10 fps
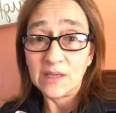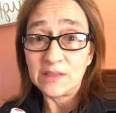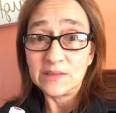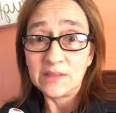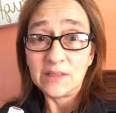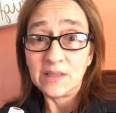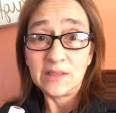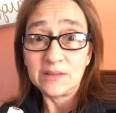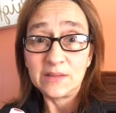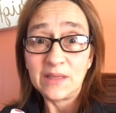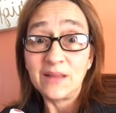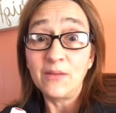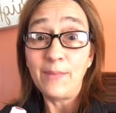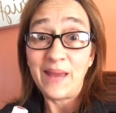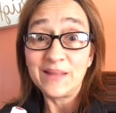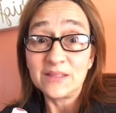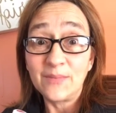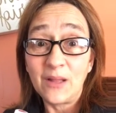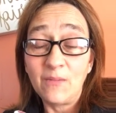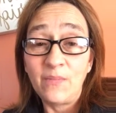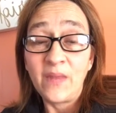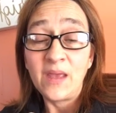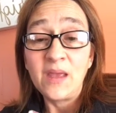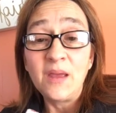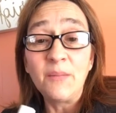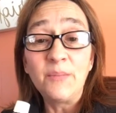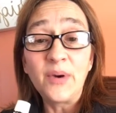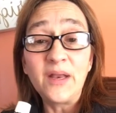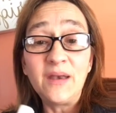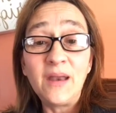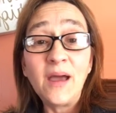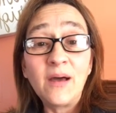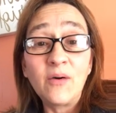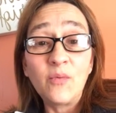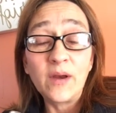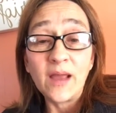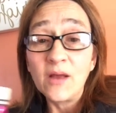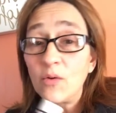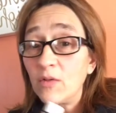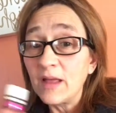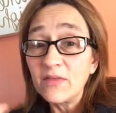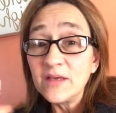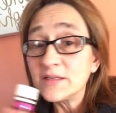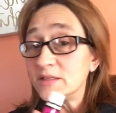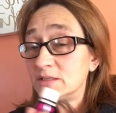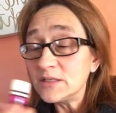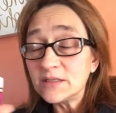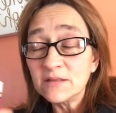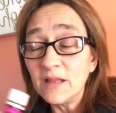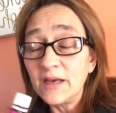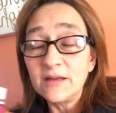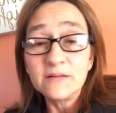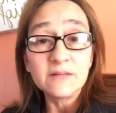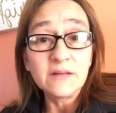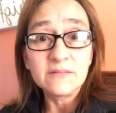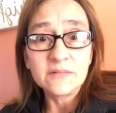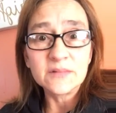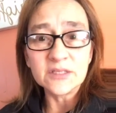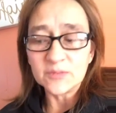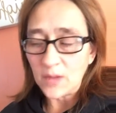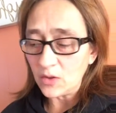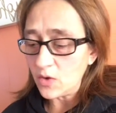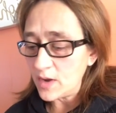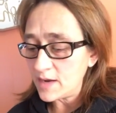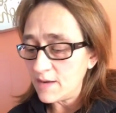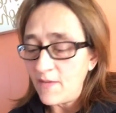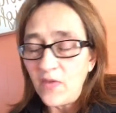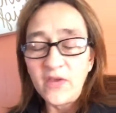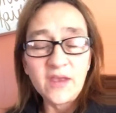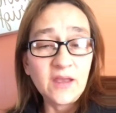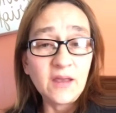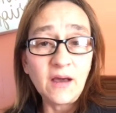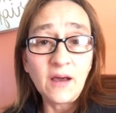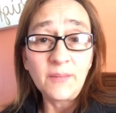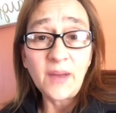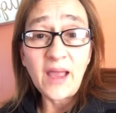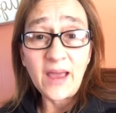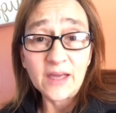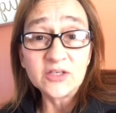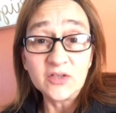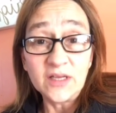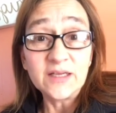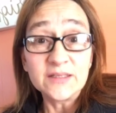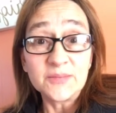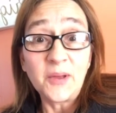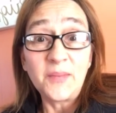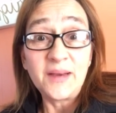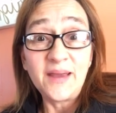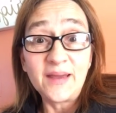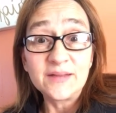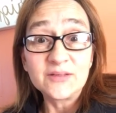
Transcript: I can tell you that. He had the man smell. But now when I go like this and just let the smell go in, I actually can smell my dad.